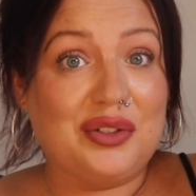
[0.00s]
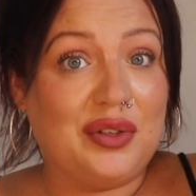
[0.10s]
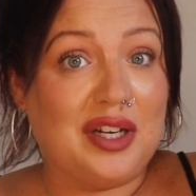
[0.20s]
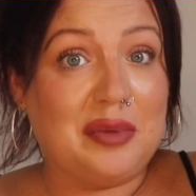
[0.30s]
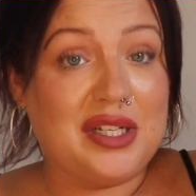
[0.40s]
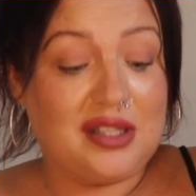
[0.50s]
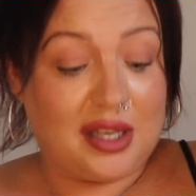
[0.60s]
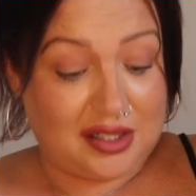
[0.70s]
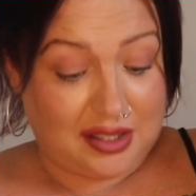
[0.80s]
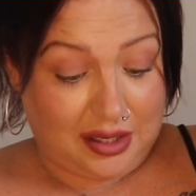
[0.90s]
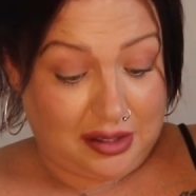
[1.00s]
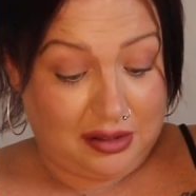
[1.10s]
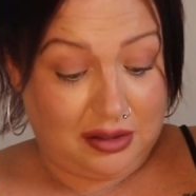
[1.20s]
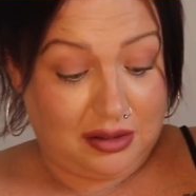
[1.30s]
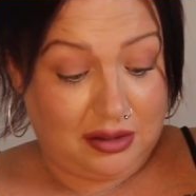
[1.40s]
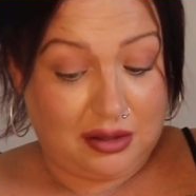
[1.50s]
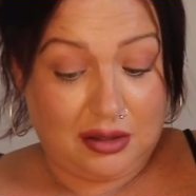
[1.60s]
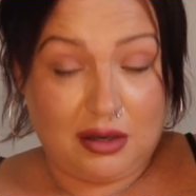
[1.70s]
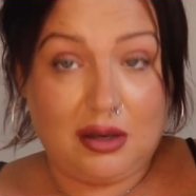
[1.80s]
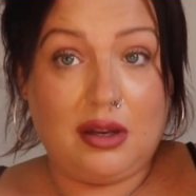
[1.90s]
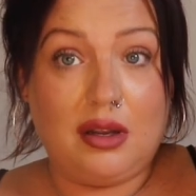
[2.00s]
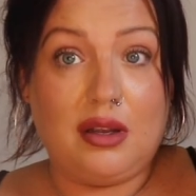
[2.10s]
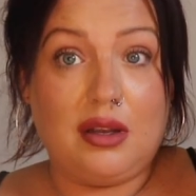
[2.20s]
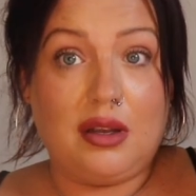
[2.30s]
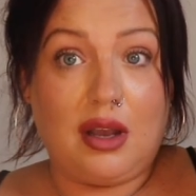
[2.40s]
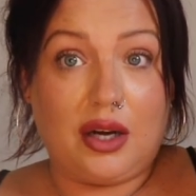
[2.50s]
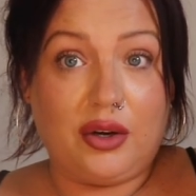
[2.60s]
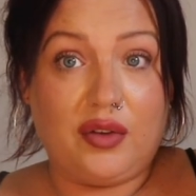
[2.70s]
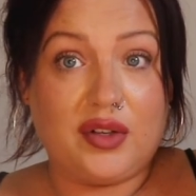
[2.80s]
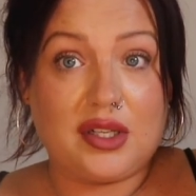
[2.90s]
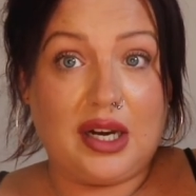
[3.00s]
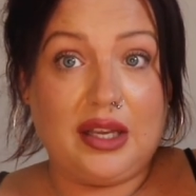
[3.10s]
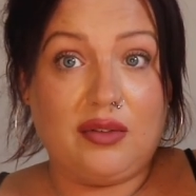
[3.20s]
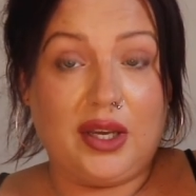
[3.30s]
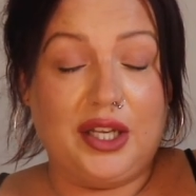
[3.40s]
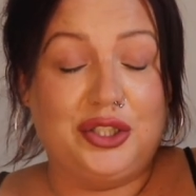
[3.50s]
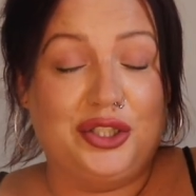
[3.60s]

feel a bit sexier. I don't know if it's cleavage.